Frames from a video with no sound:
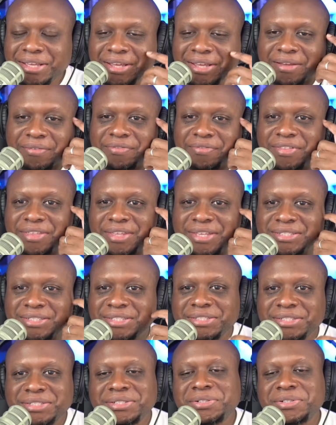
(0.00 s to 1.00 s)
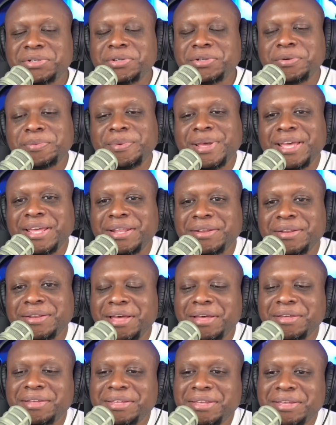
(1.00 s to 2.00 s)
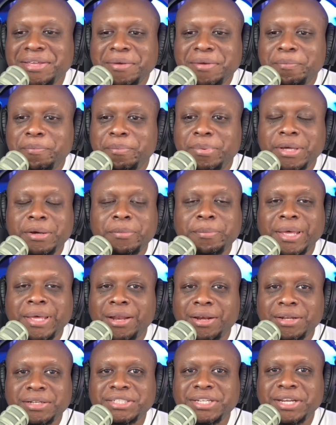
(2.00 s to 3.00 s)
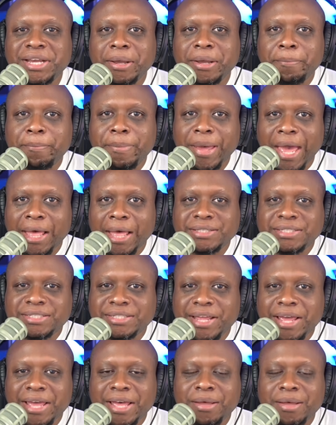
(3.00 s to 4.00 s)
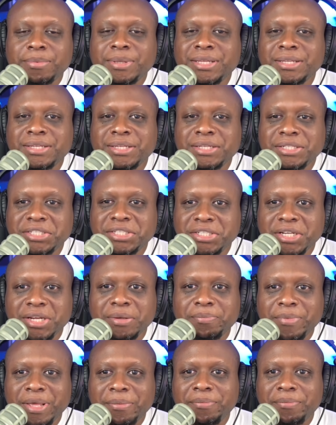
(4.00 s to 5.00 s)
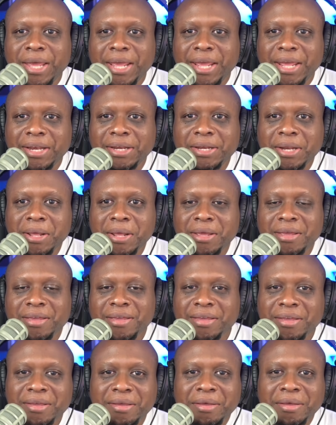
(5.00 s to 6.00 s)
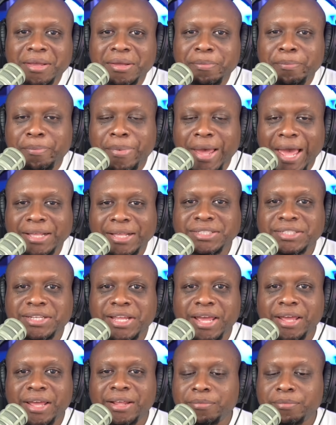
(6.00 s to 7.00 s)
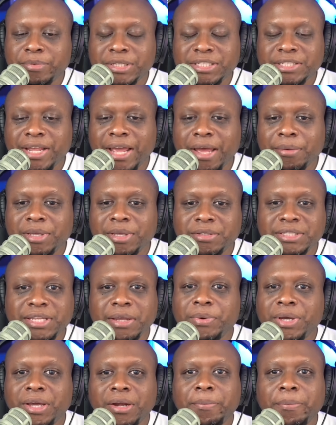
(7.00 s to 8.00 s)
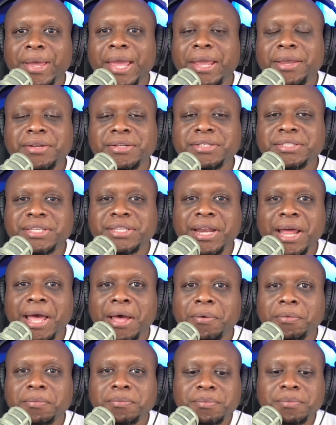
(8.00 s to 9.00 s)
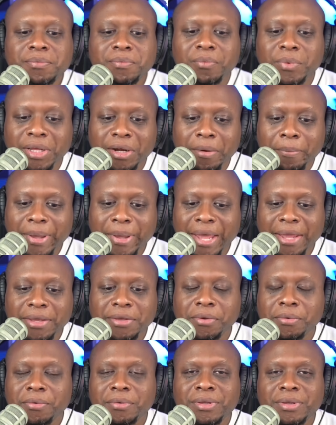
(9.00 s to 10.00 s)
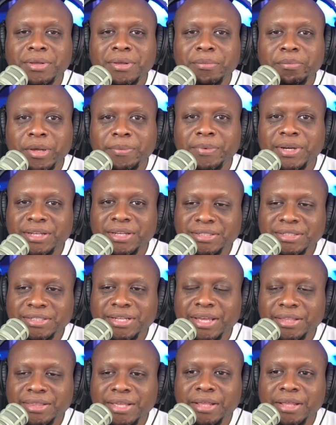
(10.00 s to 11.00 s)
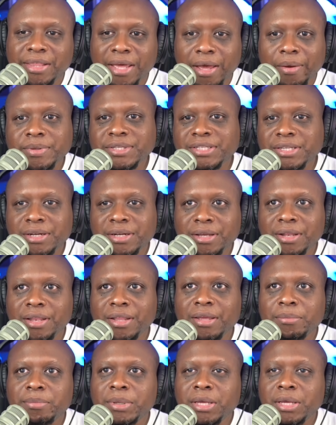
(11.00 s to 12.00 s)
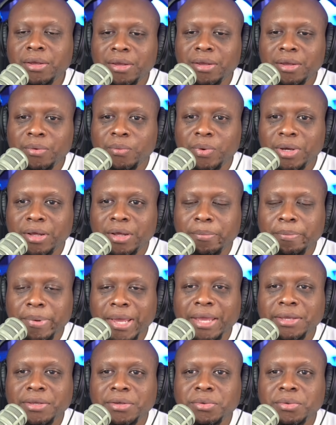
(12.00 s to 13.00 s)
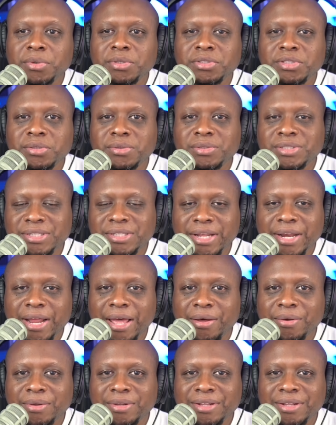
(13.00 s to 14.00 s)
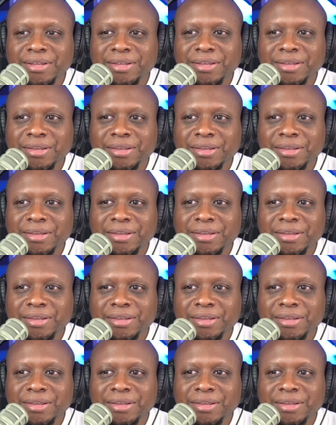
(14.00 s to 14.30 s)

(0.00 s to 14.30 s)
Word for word: If this is true, man, Bill Belichick backstab Jim McMahon. Backstab him. Say, we're going to pay you to sit out. We're going to pay you. Remember, he said that. That was in the clip. We're going to pay you to sit out.